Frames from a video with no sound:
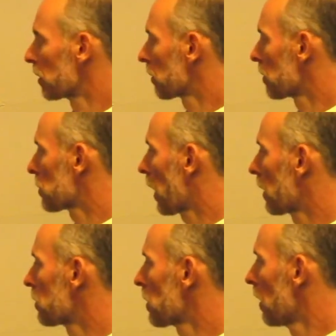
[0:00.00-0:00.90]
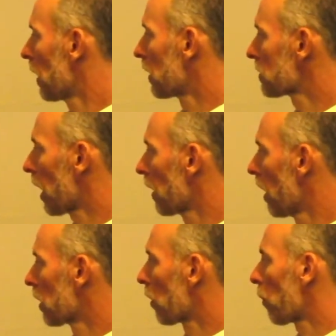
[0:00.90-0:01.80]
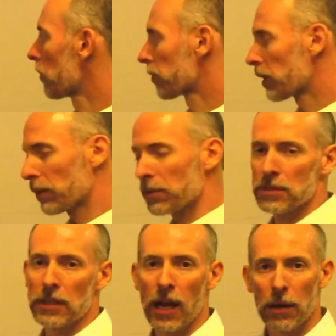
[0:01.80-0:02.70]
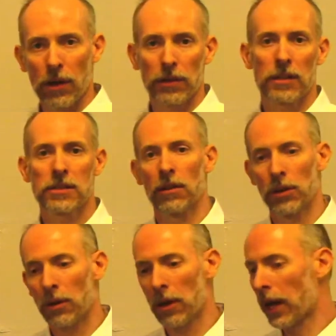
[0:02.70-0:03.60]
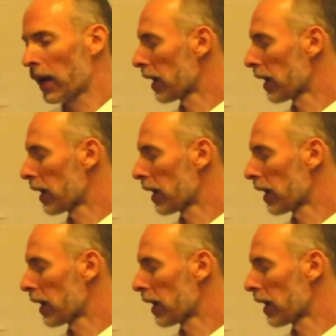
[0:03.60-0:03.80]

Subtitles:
You can change and set, what frequency I want that solenoid at.